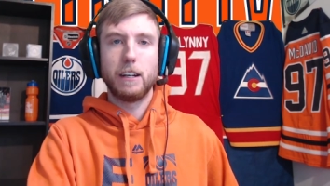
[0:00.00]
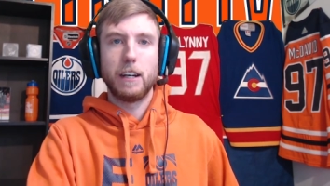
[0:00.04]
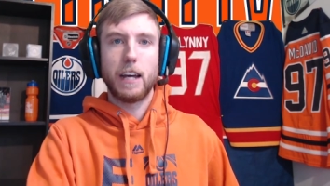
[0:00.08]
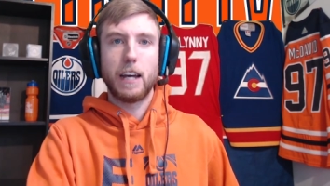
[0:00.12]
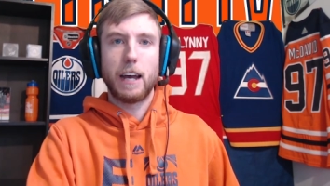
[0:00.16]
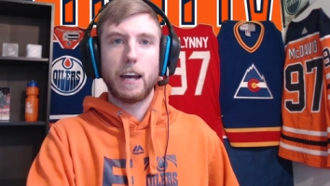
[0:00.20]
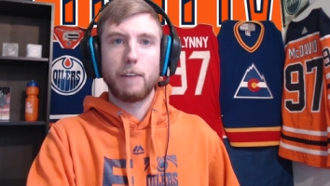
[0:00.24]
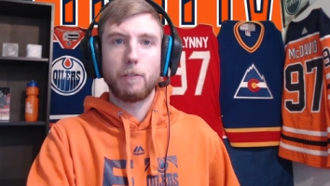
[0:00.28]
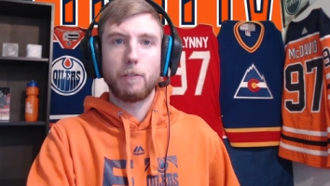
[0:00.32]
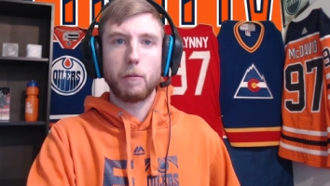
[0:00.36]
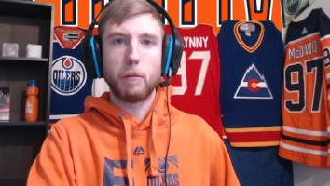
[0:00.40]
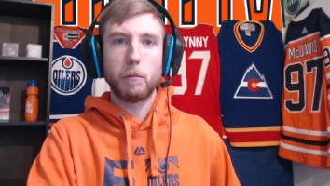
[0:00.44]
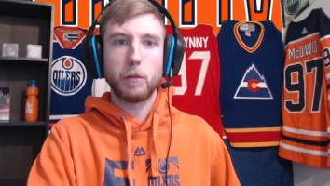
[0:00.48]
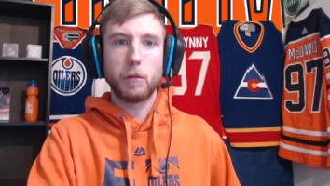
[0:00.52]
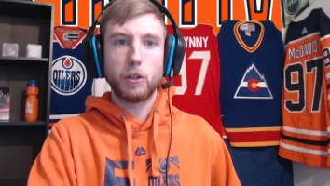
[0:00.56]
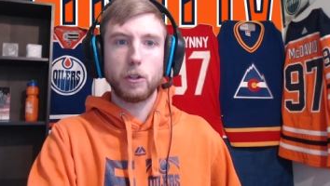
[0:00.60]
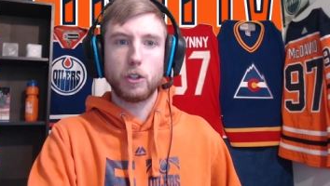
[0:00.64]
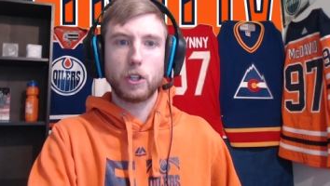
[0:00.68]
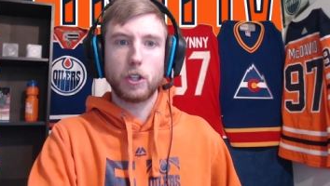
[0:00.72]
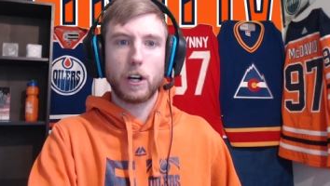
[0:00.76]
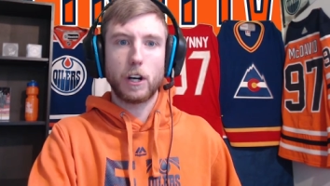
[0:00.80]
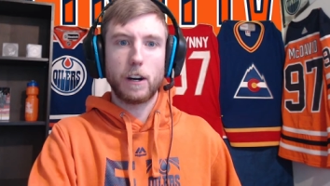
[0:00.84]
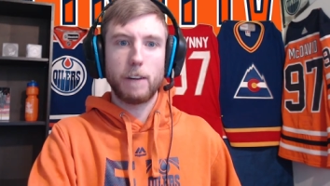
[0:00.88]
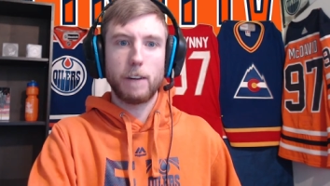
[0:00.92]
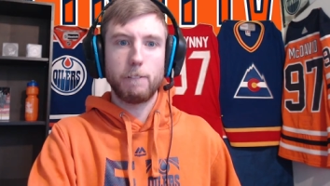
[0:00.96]
Evan
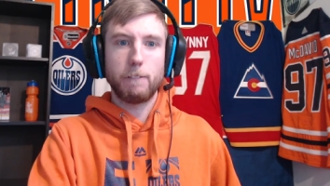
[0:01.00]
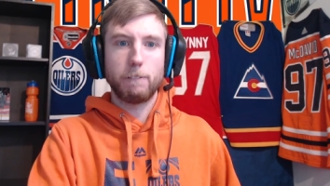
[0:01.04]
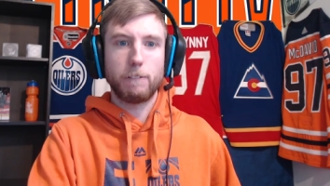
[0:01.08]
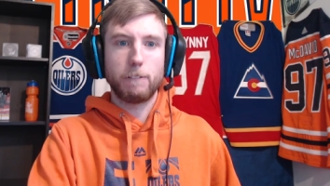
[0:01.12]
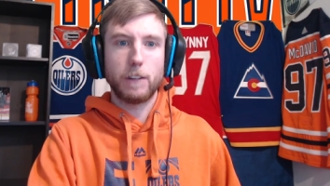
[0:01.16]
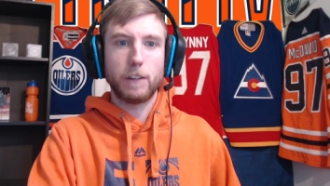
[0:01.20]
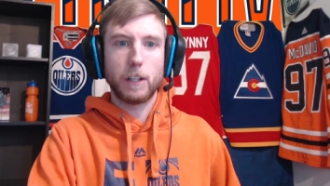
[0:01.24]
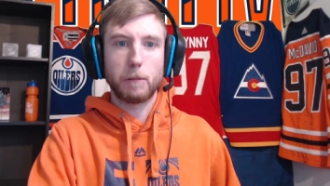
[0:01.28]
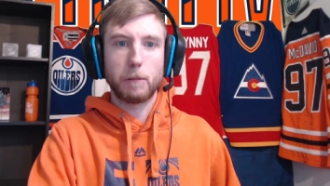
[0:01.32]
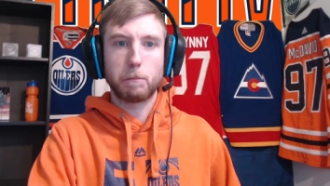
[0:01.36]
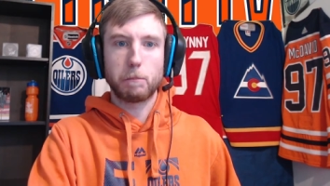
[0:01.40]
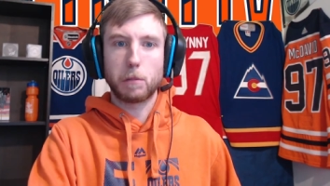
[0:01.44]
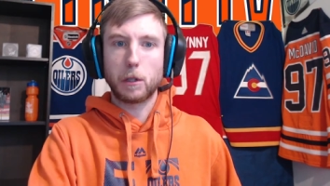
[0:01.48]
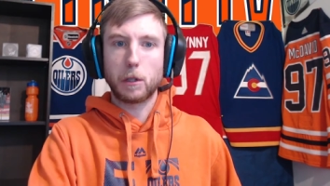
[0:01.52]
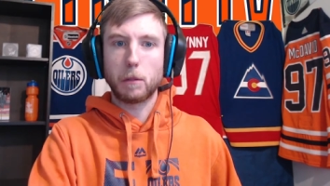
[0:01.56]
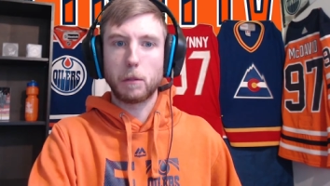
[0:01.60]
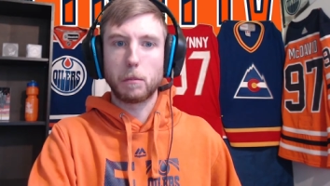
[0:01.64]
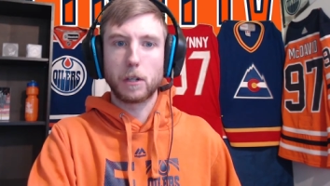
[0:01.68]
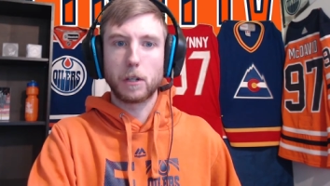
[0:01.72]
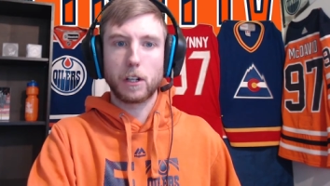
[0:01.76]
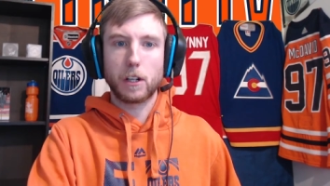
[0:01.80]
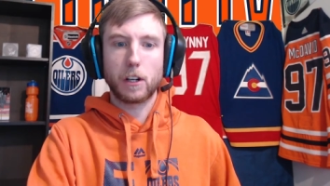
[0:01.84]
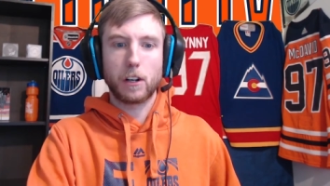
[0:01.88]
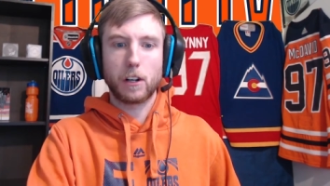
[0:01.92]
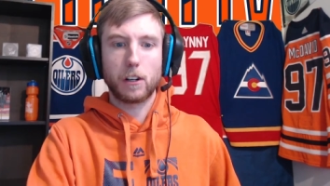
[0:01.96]
Bouchard and Philip
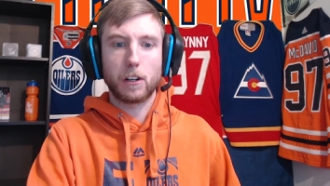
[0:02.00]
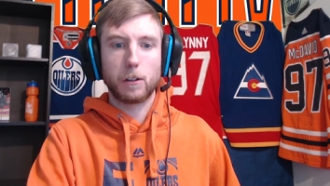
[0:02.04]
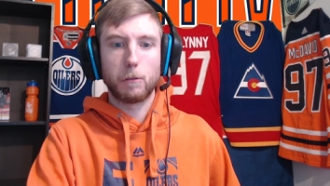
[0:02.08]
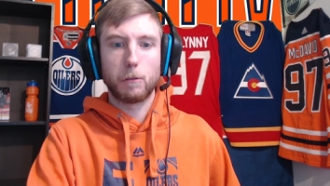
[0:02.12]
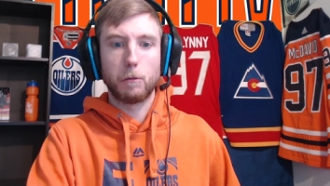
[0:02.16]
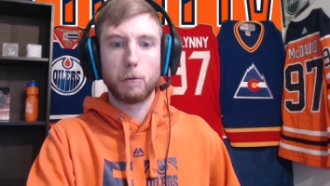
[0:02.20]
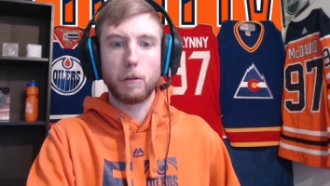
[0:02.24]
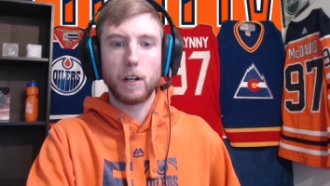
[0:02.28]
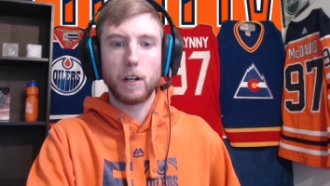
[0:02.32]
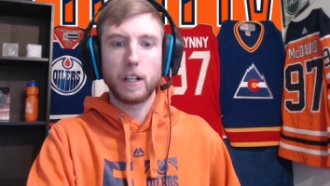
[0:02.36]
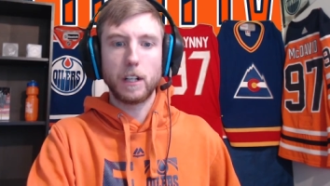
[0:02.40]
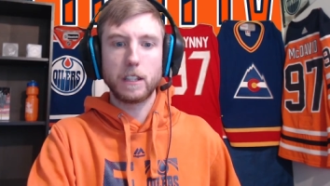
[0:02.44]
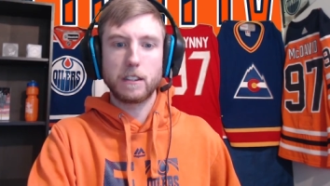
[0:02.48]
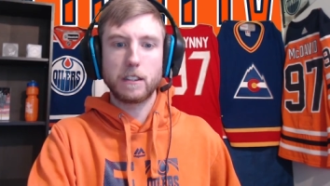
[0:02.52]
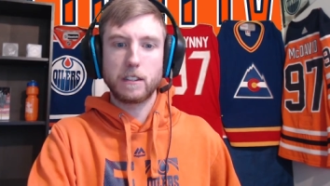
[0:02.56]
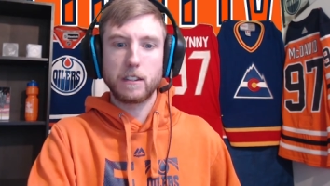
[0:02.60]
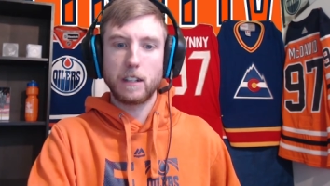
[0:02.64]
Broberg are going to waltz